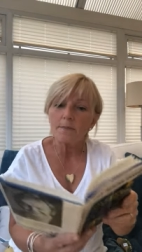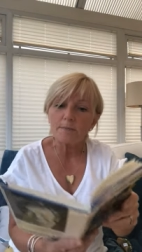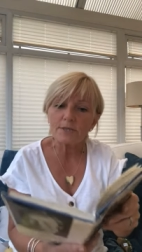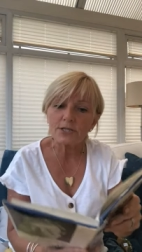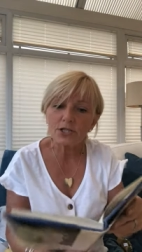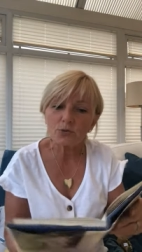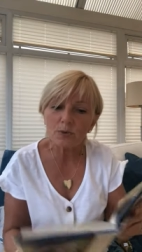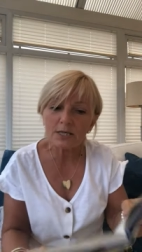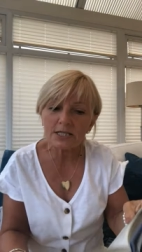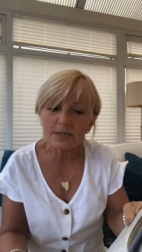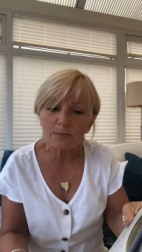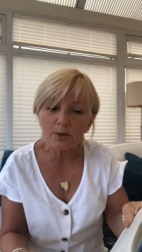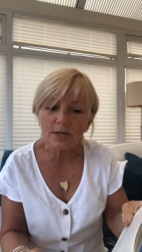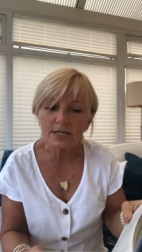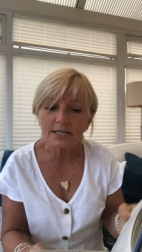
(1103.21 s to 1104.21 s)
Mrs.
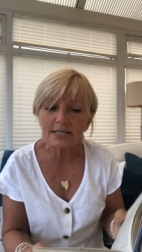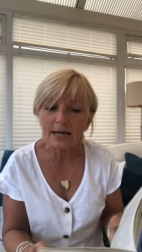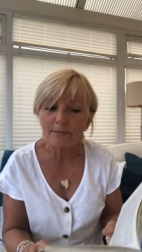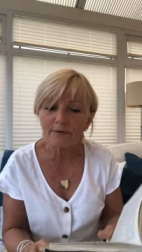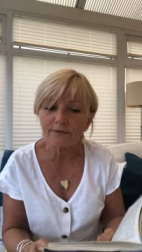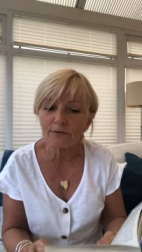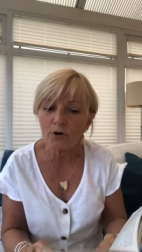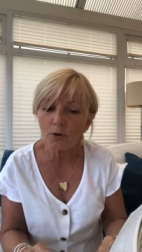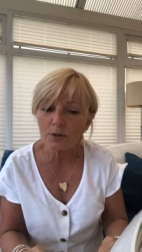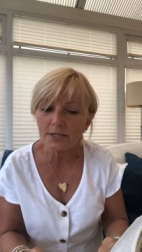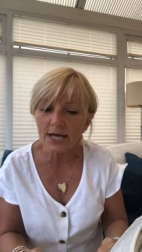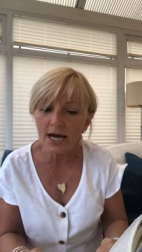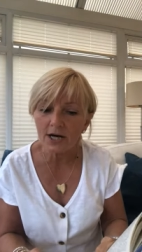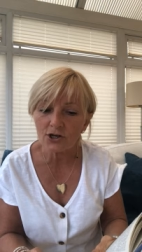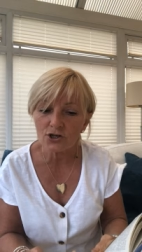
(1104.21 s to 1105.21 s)
Winsborrow stepped forward
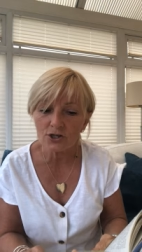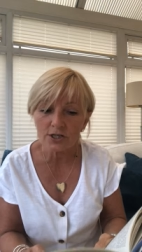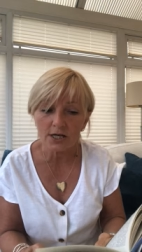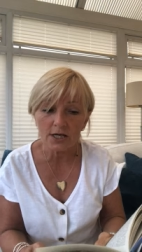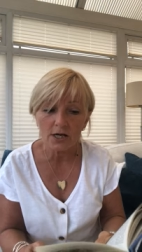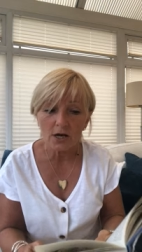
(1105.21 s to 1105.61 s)
anxiously.